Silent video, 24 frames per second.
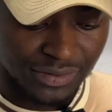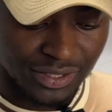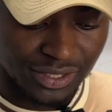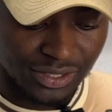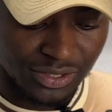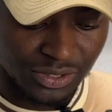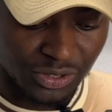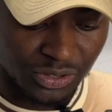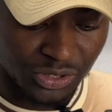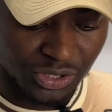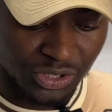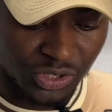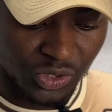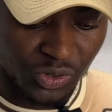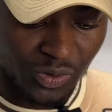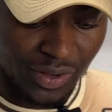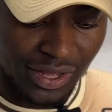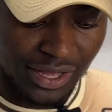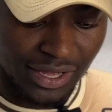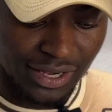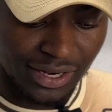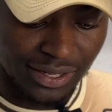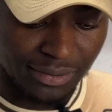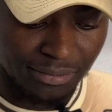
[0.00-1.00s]
So just go
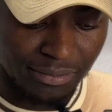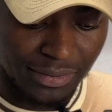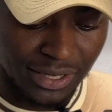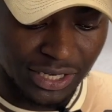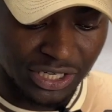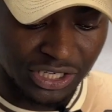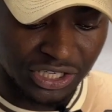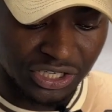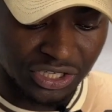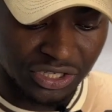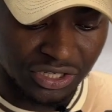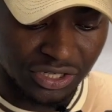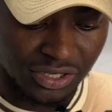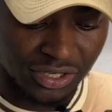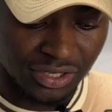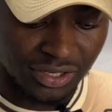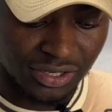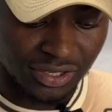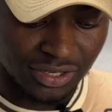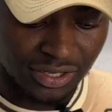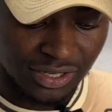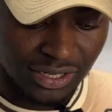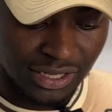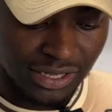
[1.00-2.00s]
ahead and make
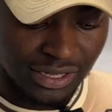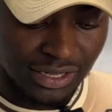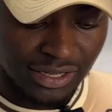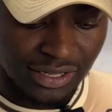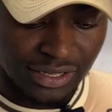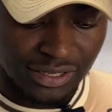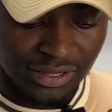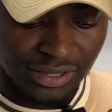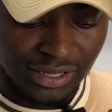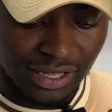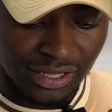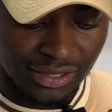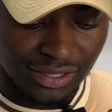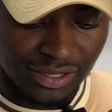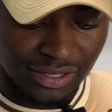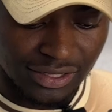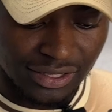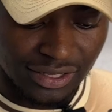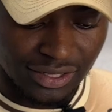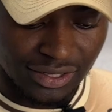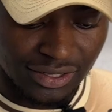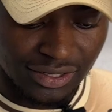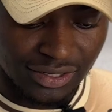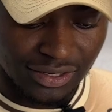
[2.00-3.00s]
sure that
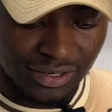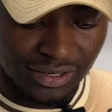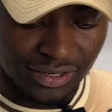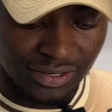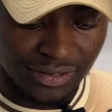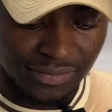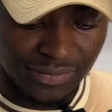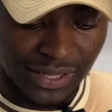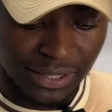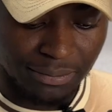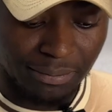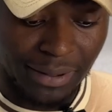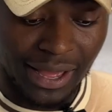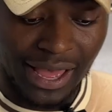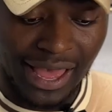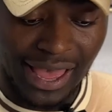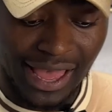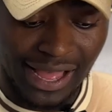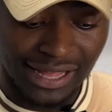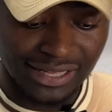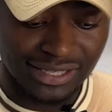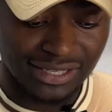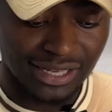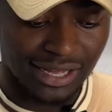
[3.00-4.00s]
that my
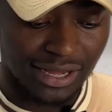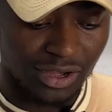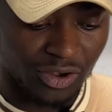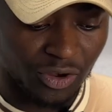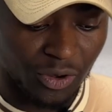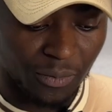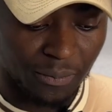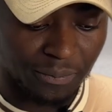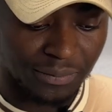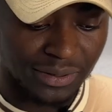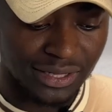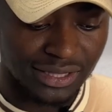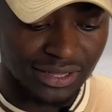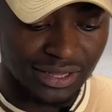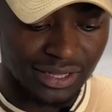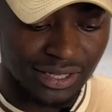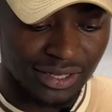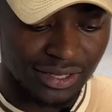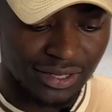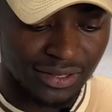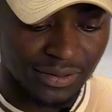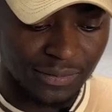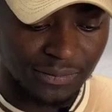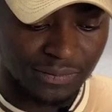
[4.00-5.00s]
hands are
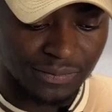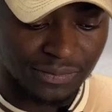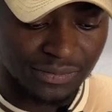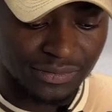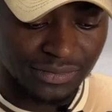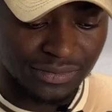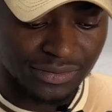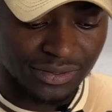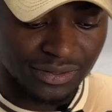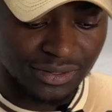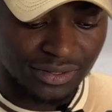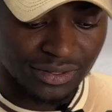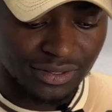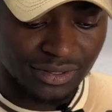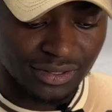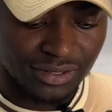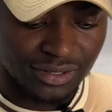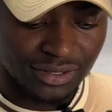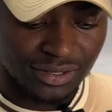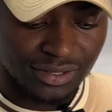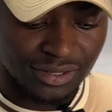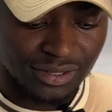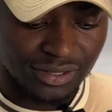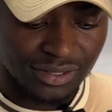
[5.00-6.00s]
completely
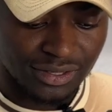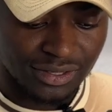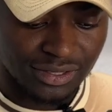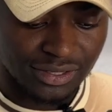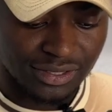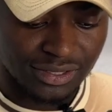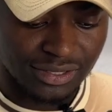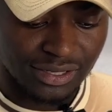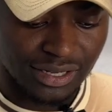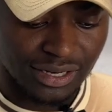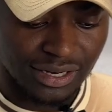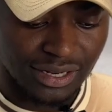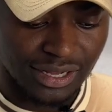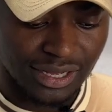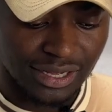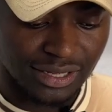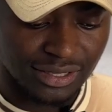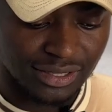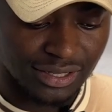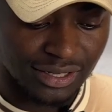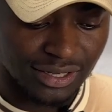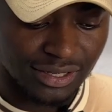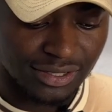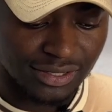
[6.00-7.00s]

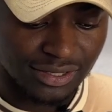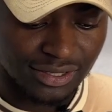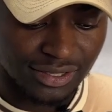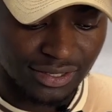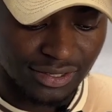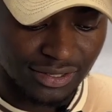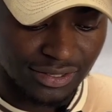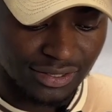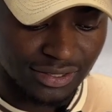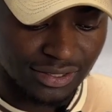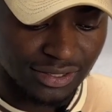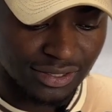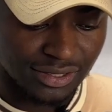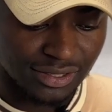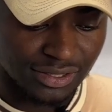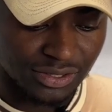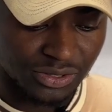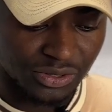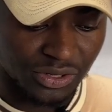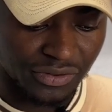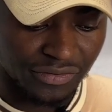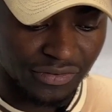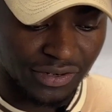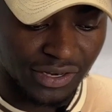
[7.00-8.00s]
selected.
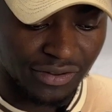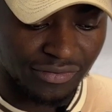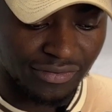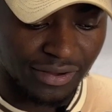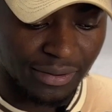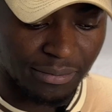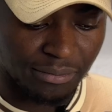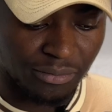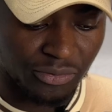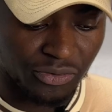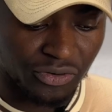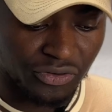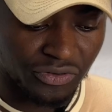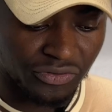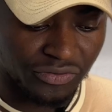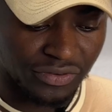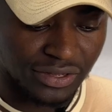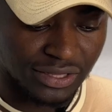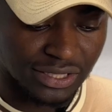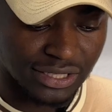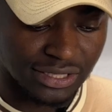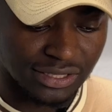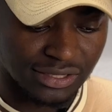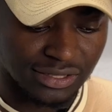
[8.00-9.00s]
So even if I move
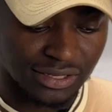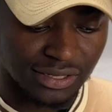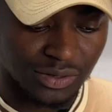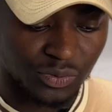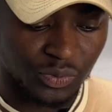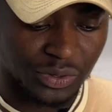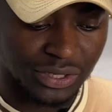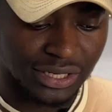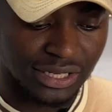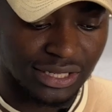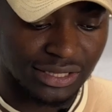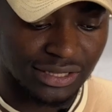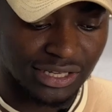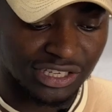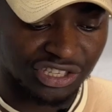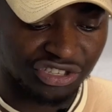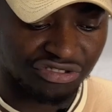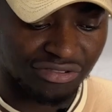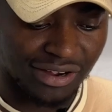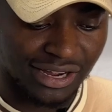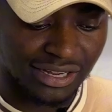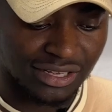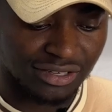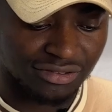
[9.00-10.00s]
it, it's still within the
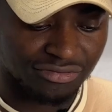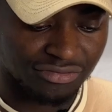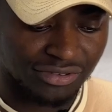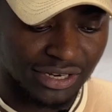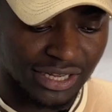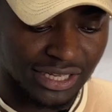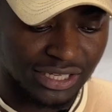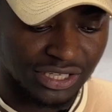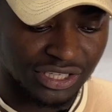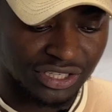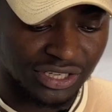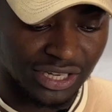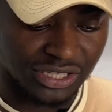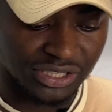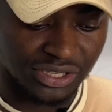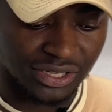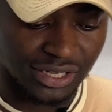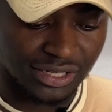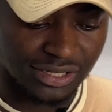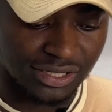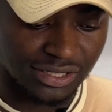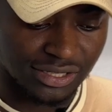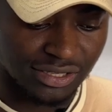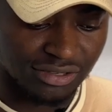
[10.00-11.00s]
tracking range, as
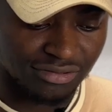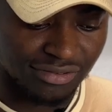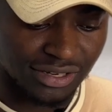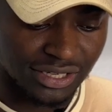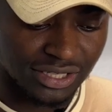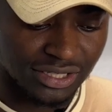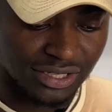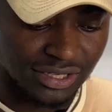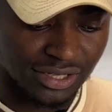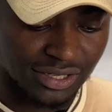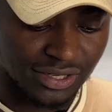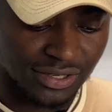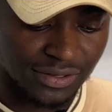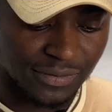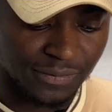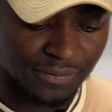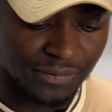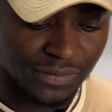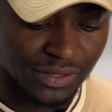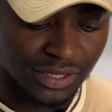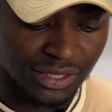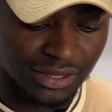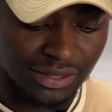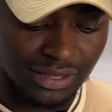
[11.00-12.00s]
you can see right here.
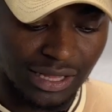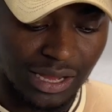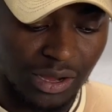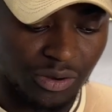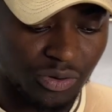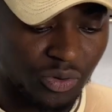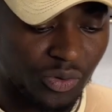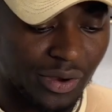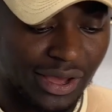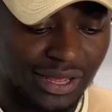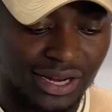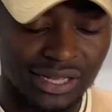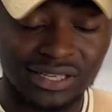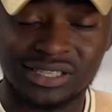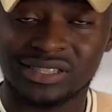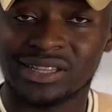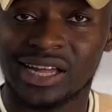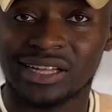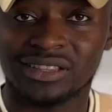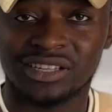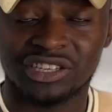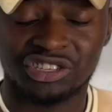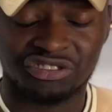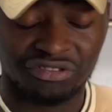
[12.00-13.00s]
Now go ahead and
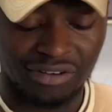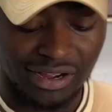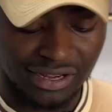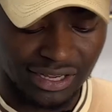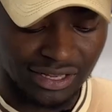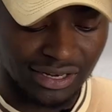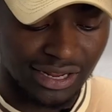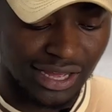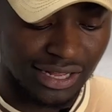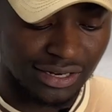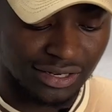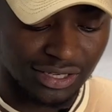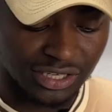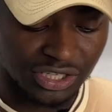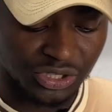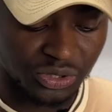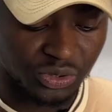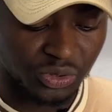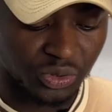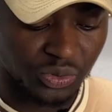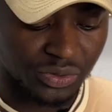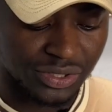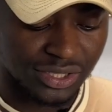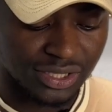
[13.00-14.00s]
start the tracking and it
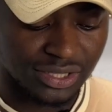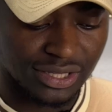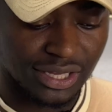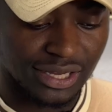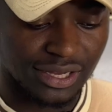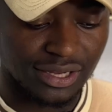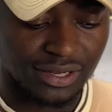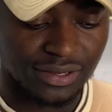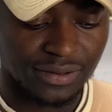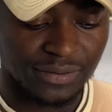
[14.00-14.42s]
should do its thing.